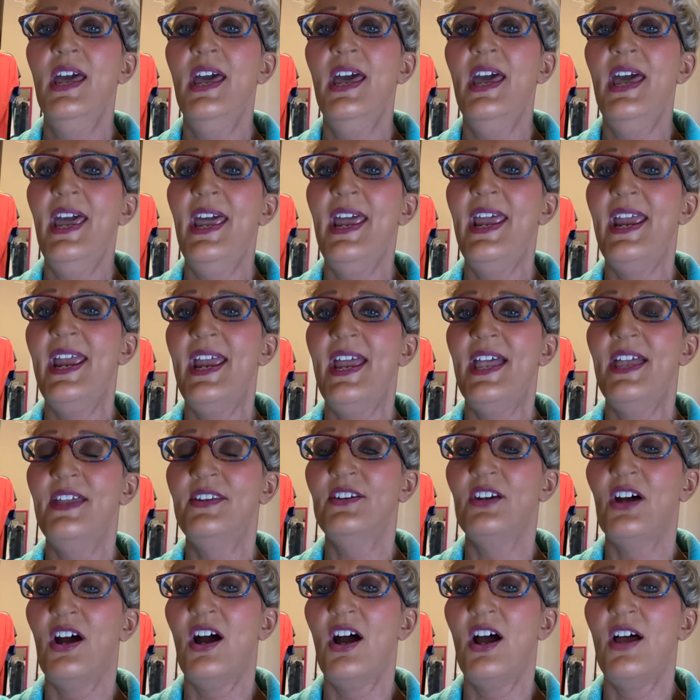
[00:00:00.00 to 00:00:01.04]

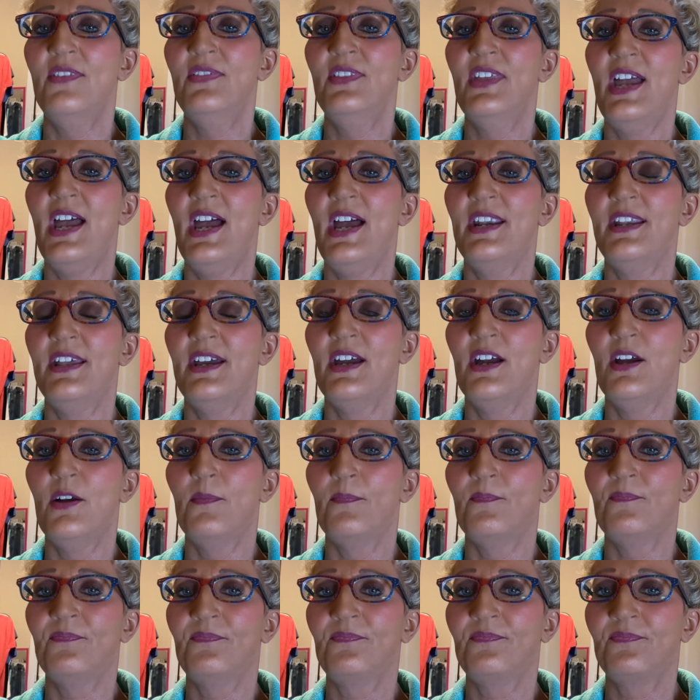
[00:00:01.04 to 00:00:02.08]
And on
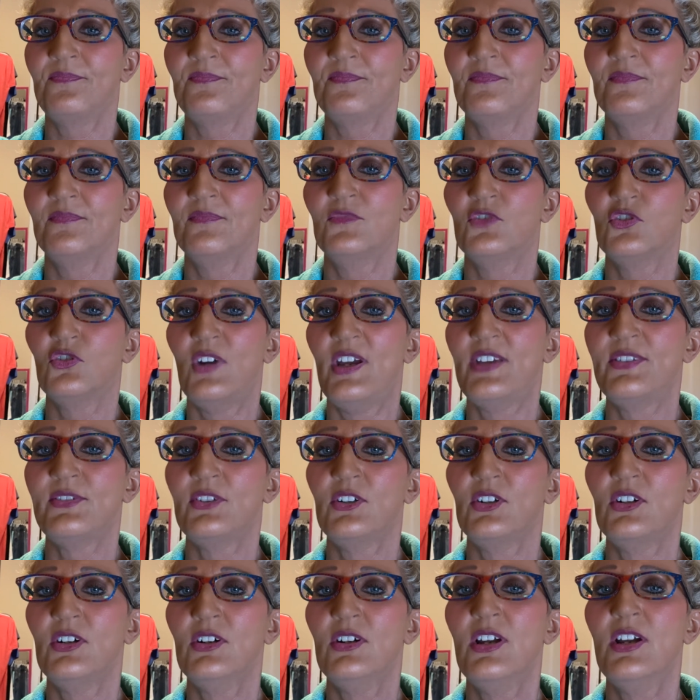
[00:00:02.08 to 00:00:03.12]
that
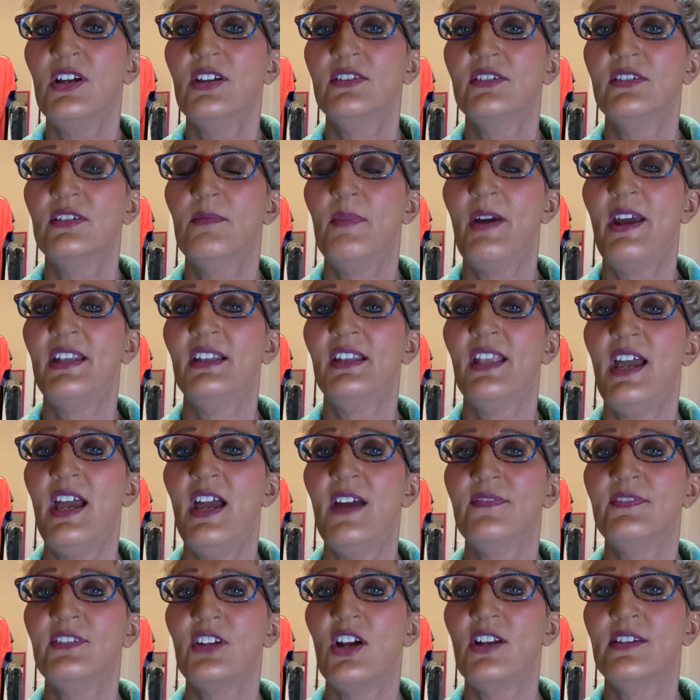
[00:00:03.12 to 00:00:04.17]
dresser to my
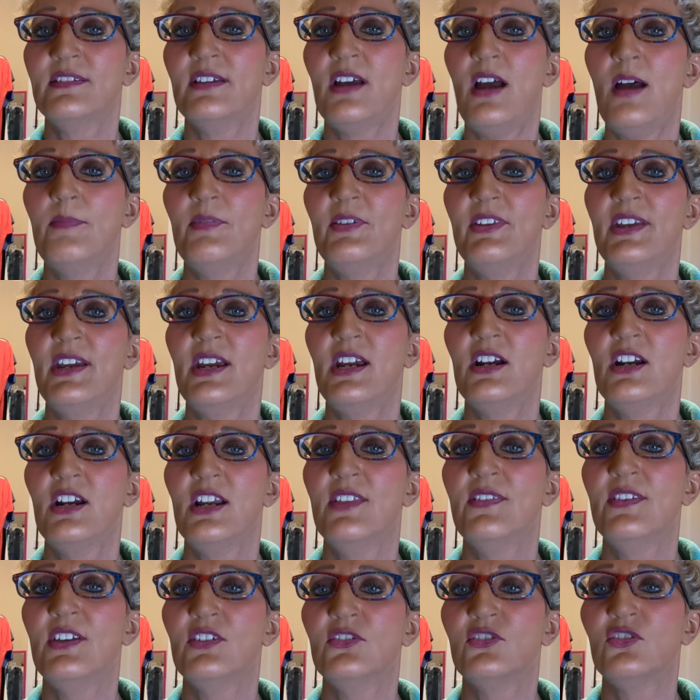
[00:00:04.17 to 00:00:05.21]
left, on top of there
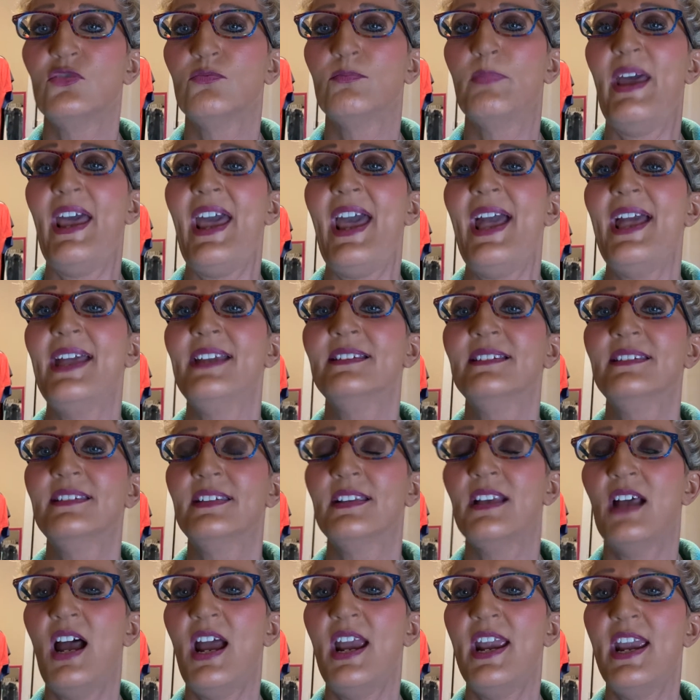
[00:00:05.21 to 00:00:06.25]
in those
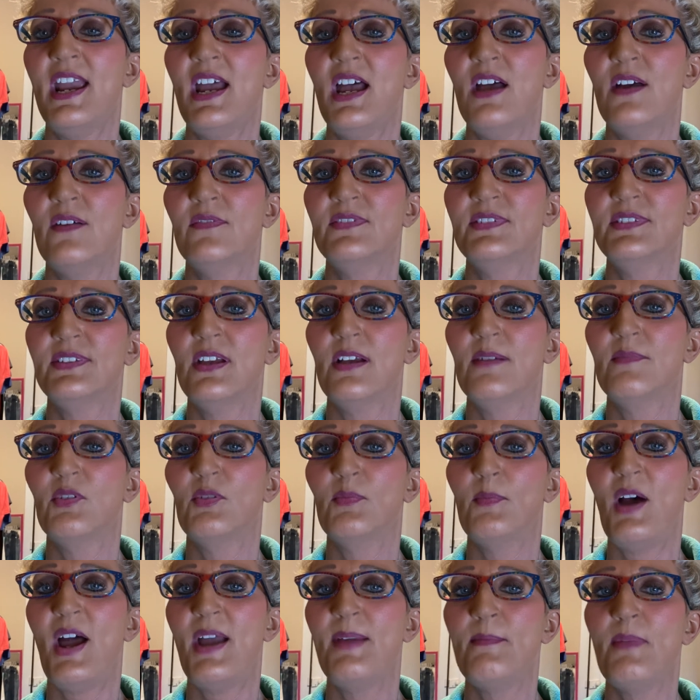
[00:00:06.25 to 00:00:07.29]
bags, I have some
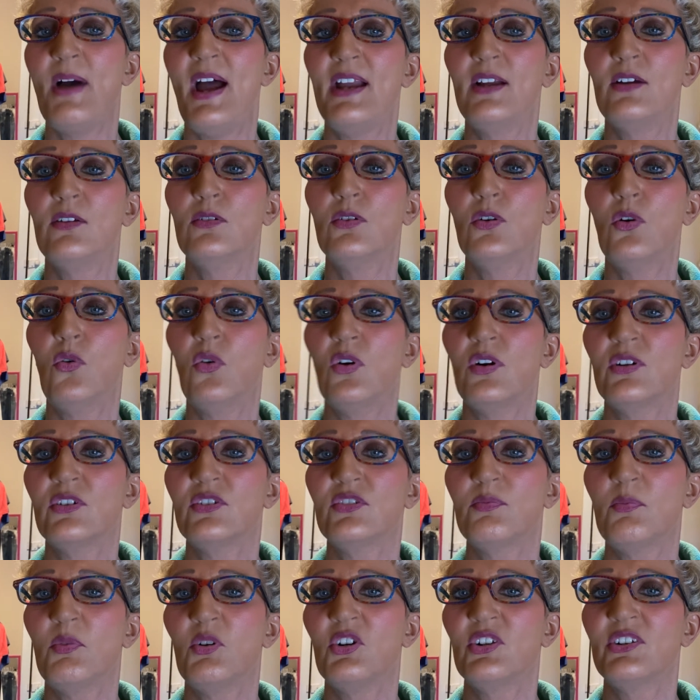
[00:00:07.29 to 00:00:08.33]
of my Michael
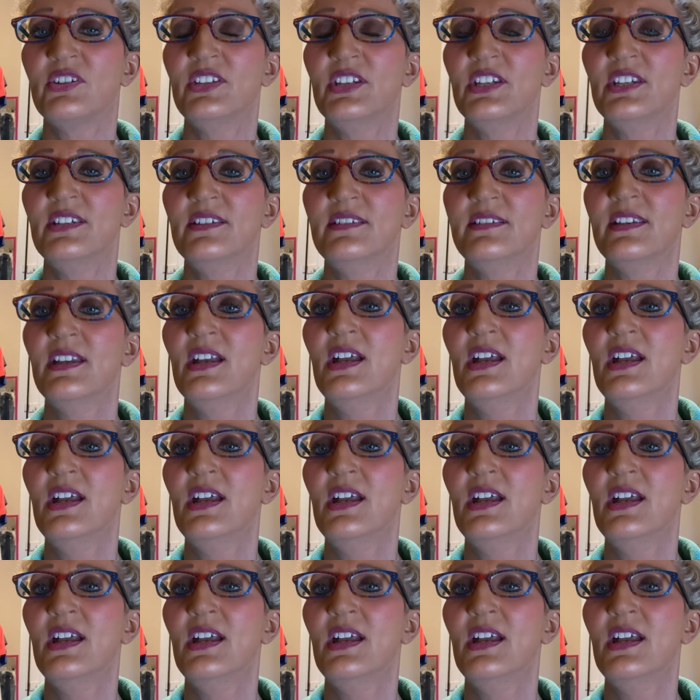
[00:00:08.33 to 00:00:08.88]
Kors purses.